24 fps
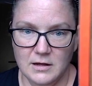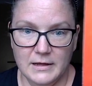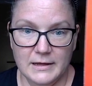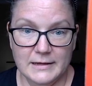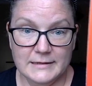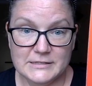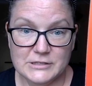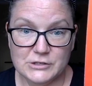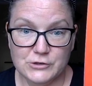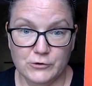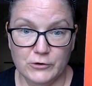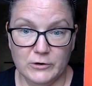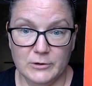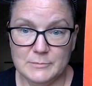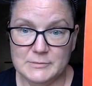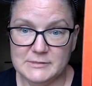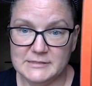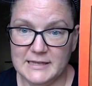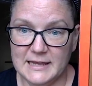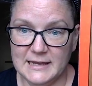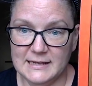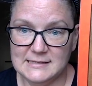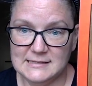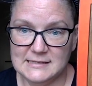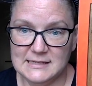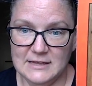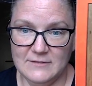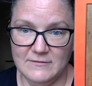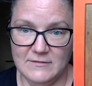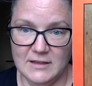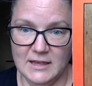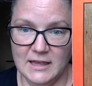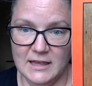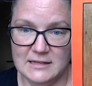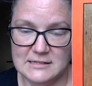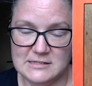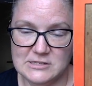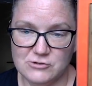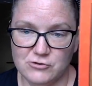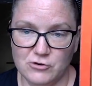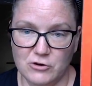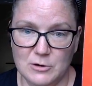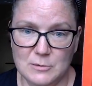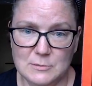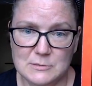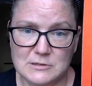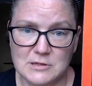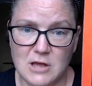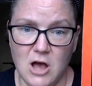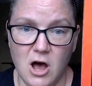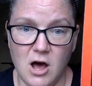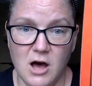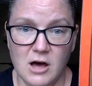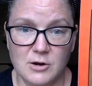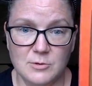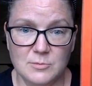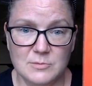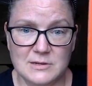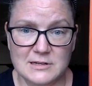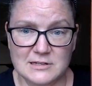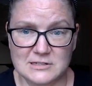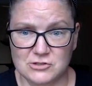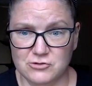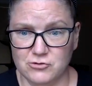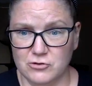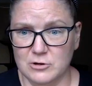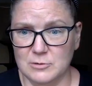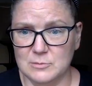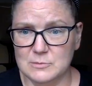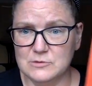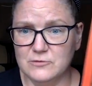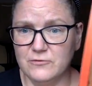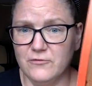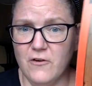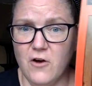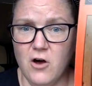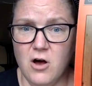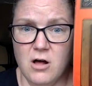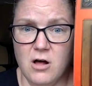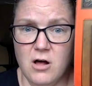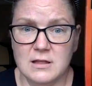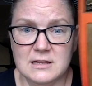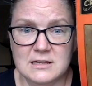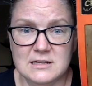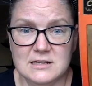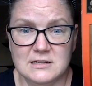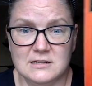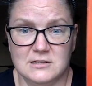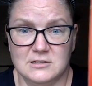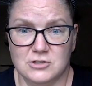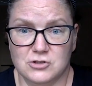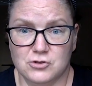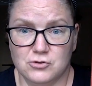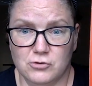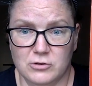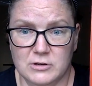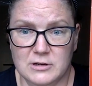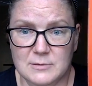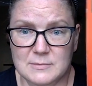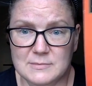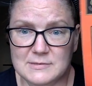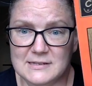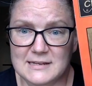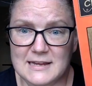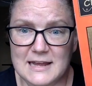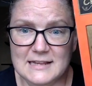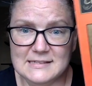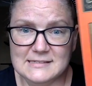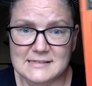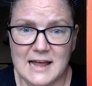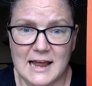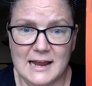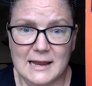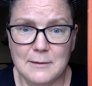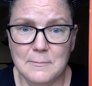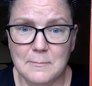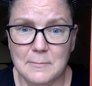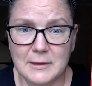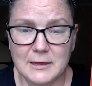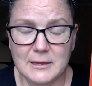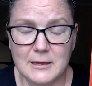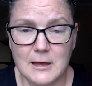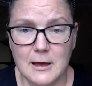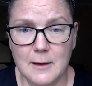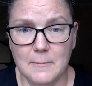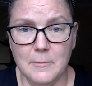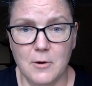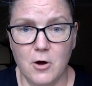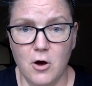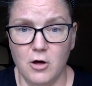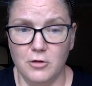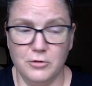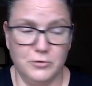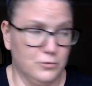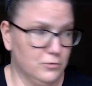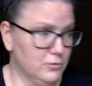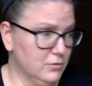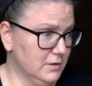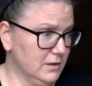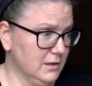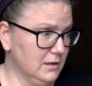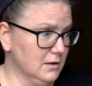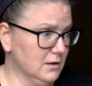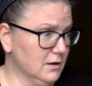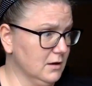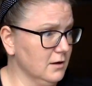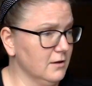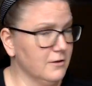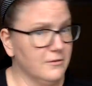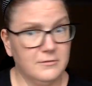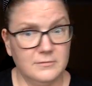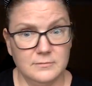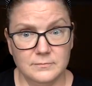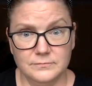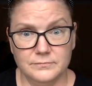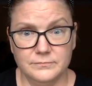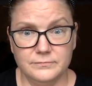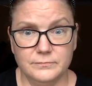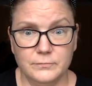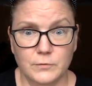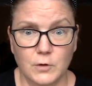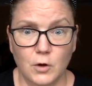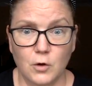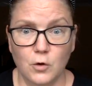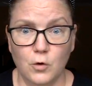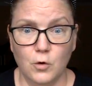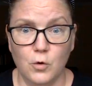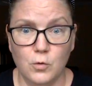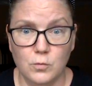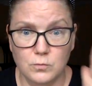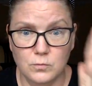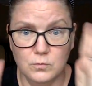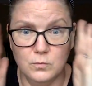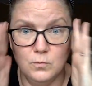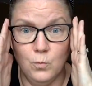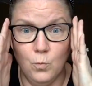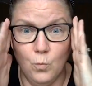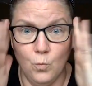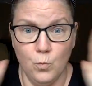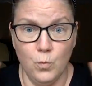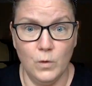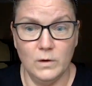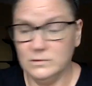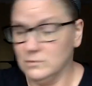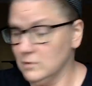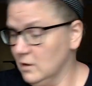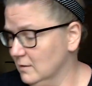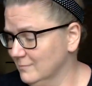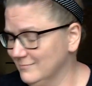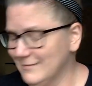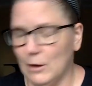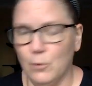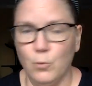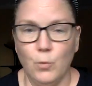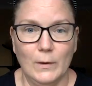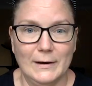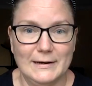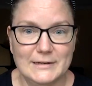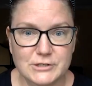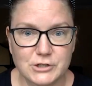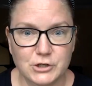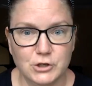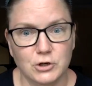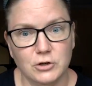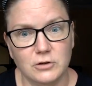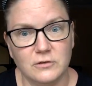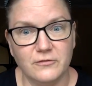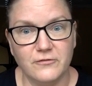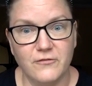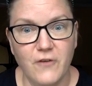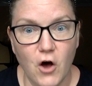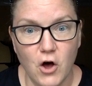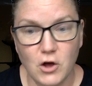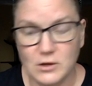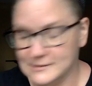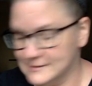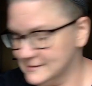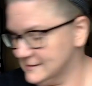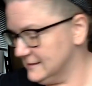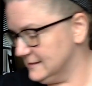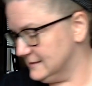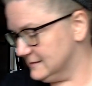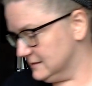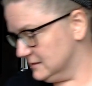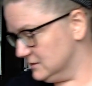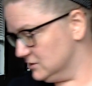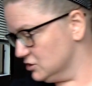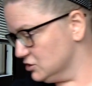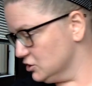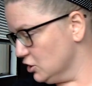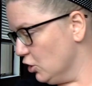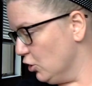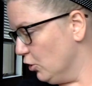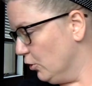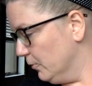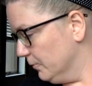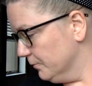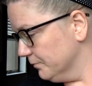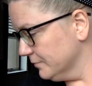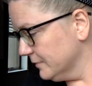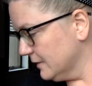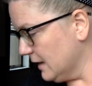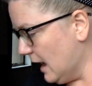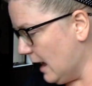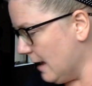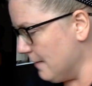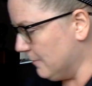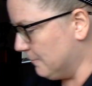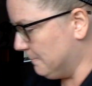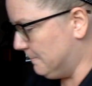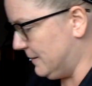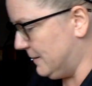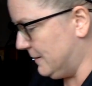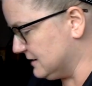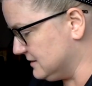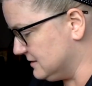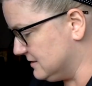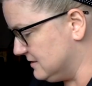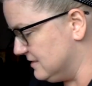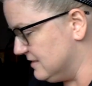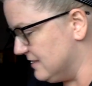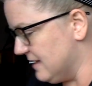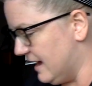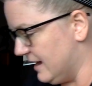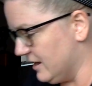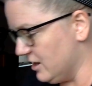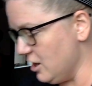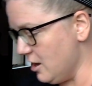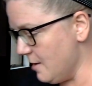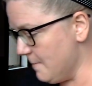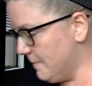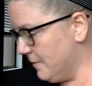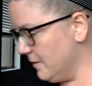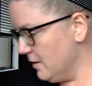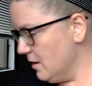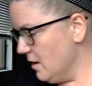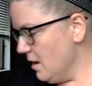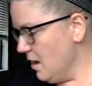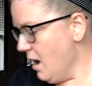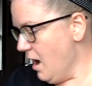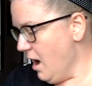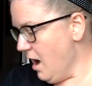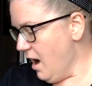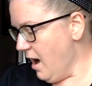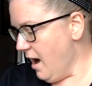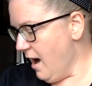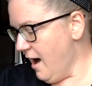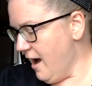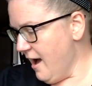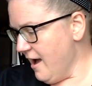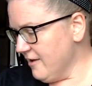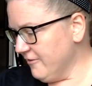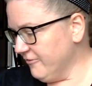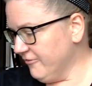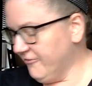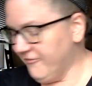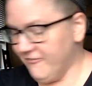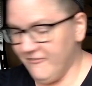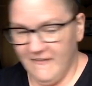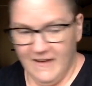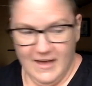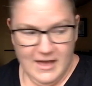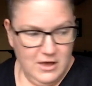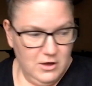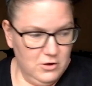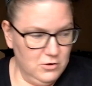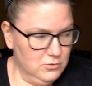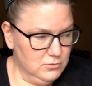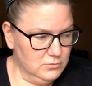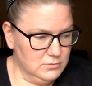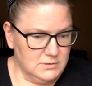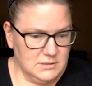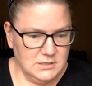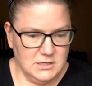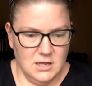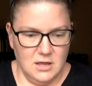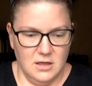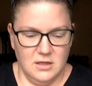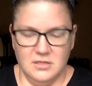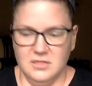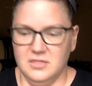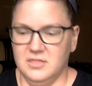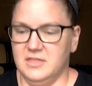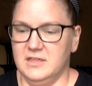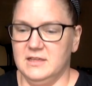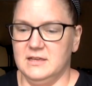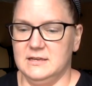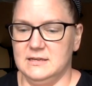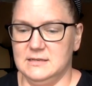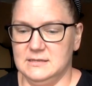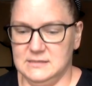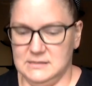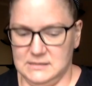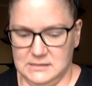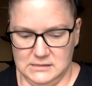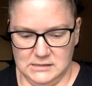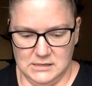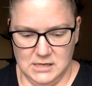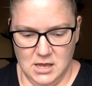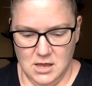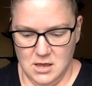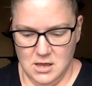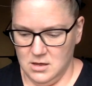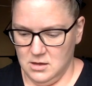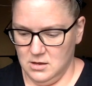it screams Thanksgiving, it screams autumn, it screams fall, it, it screams, yes, I can be up all through the uh, w- uh, um, winter, fall season. So I picked that up. I found this